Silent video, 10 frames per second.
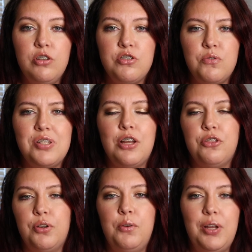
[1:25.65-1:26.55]
So I was out
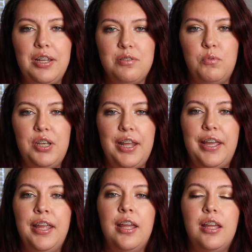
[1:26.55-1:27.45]
3 weeks and 1
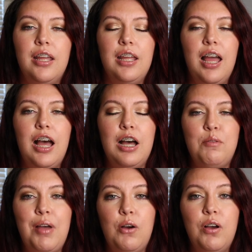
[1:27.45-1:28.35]
day.
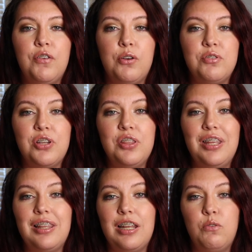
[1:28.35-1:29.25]
However, it was a good
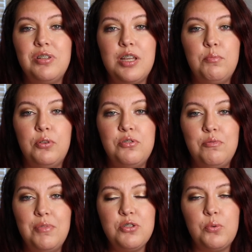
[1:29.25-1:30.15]
thing that I was able to
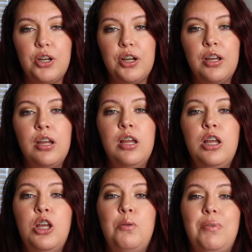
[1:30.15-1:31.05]
miss work,
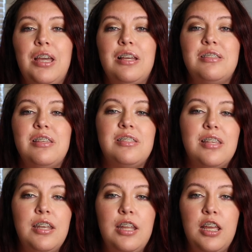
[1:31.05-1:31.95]
because the
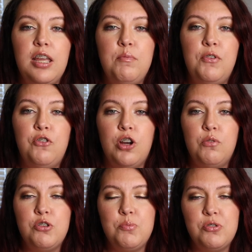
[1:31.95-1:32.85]
Sunday before I
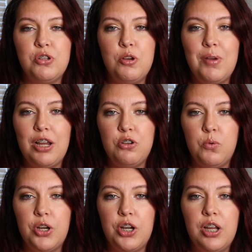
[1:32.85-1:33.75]
was supposed to go back to
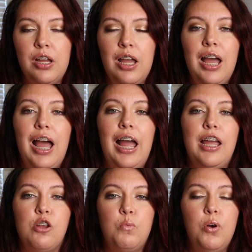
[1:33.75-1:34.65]
work, I
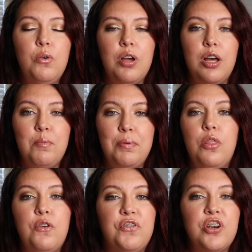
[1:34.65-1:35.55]
had woke up.
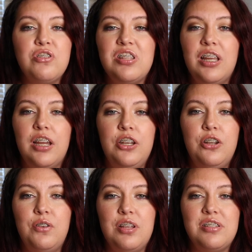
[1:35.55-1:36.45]
The first thing I
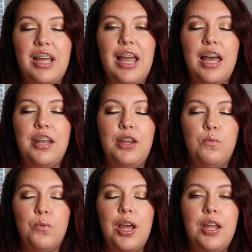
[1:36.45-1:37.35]
noticed, I had a
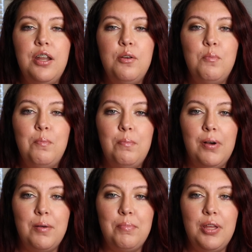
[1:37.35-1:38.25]
red
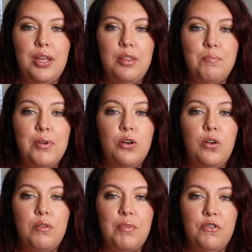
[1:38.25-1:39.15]
bump in the middle
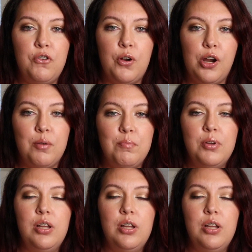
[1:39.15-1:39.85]
of my forearm,